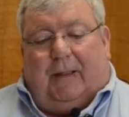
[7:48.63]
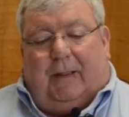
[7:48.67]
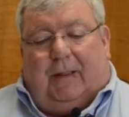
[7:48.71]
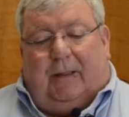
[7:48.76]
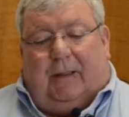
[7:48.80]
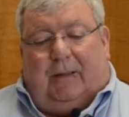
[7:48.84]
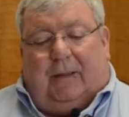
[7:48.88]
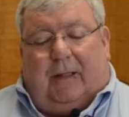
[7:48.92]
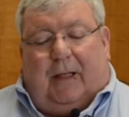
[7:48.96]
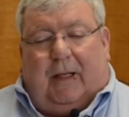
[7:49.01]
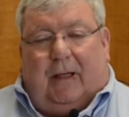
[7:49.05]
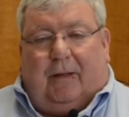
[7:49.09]

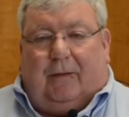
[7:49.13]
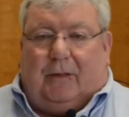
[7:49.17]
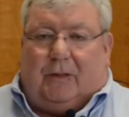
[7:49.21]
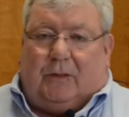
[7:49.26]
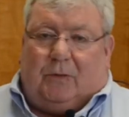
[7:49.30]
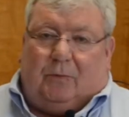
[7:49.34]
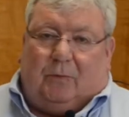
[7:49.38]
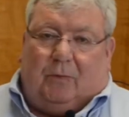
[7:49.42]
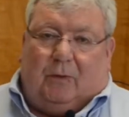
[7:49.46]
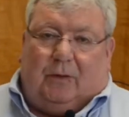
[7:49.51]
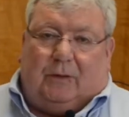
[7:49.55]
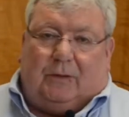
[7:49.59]
And how
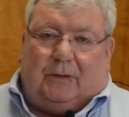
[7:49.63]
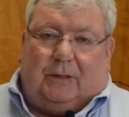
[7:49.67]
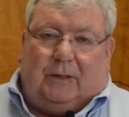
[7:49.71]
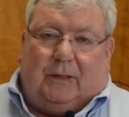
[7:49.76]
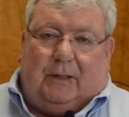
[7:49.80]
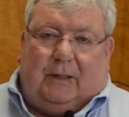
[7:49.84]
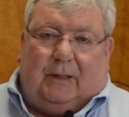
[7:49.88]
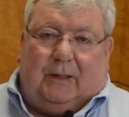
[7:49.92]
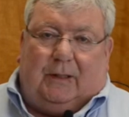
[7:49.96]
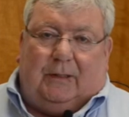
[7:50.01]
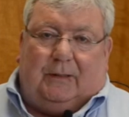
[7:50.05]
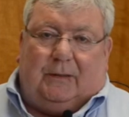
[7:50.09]
this works
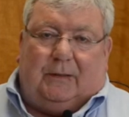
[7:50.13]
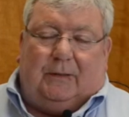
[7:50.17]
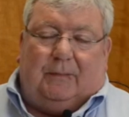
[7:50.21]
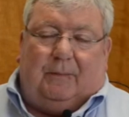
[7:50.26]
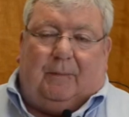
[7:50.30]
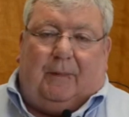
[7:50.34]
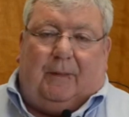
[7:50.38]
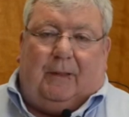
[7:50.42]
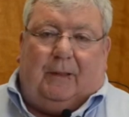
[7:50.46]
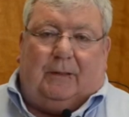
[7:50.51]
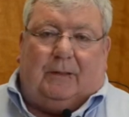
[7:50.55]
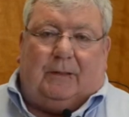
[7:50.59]
is
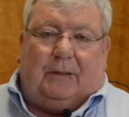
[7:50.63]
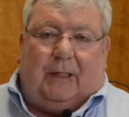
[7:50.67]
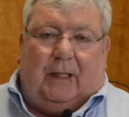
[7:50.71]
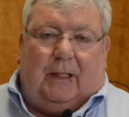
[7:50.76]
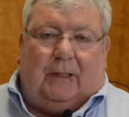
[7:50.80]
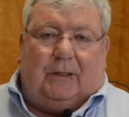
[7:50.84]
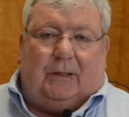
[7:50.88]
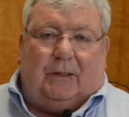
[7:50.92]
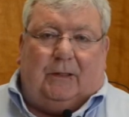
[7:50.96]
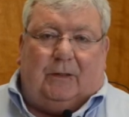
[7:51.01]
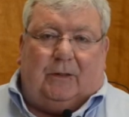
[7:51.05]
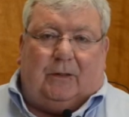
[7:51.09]

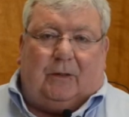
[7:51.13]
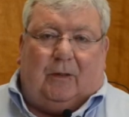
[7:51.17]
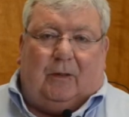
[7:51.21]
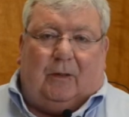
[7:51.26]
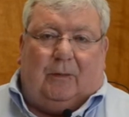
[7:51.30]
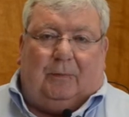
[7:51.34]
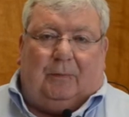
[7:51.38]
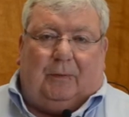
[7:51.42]
stations are